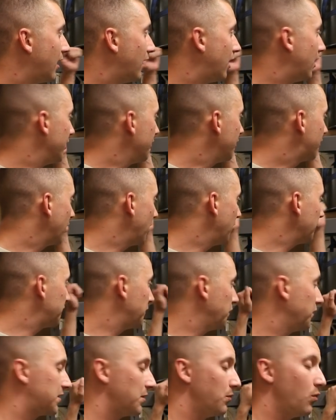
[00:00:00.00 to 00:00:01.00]
Uh, you could
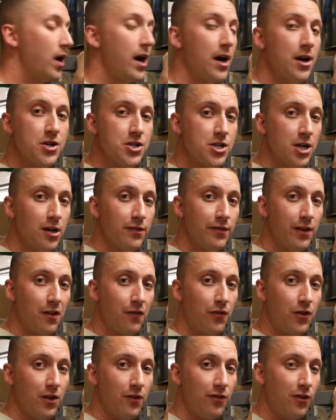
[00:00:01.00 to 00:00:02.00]
also use some wire
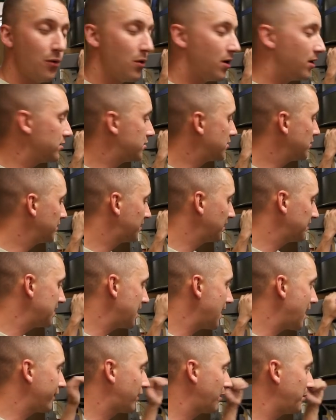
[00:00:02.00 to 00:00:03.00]
shelving if, if you want to. It
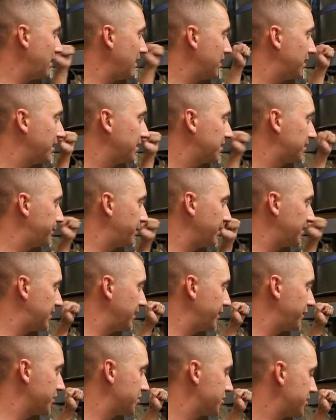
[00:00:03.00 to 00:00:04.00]
doesn't have to be this
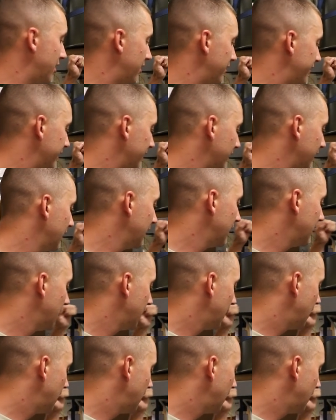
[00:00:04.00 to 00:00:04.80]
specific shelving.